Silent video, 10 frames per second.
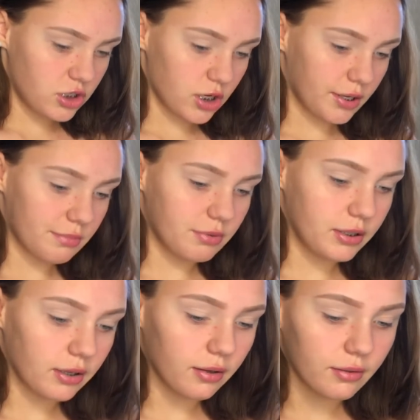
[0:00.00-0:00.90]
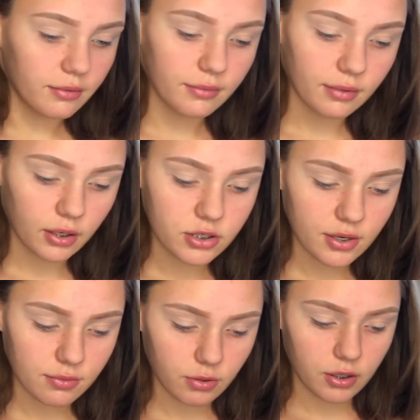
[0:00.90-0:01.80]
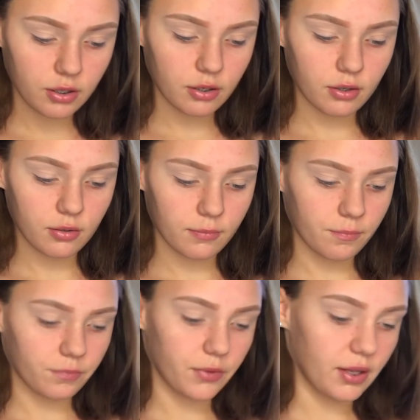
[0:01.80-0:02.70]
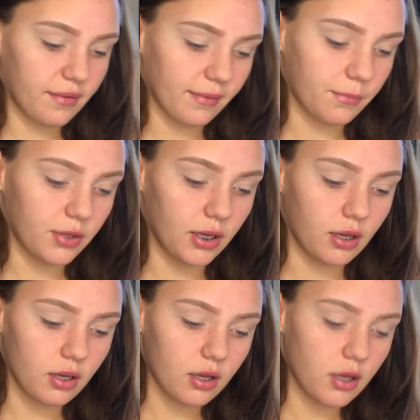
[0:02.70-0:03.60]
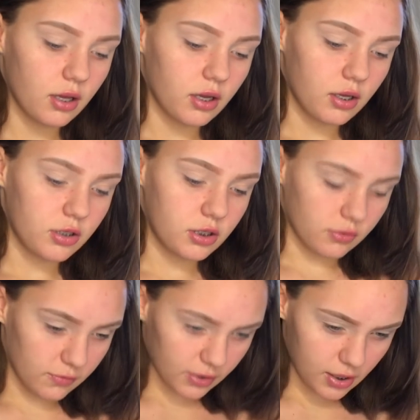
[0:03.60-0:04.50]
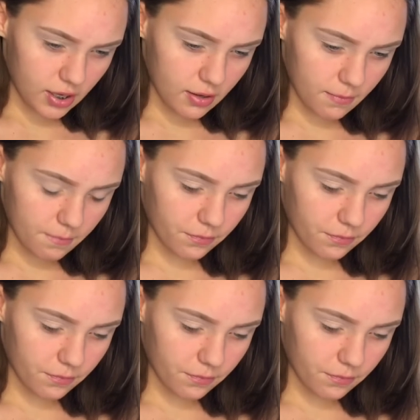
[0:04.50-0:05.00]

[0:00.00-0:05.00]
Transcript: just because I just want to something twirly.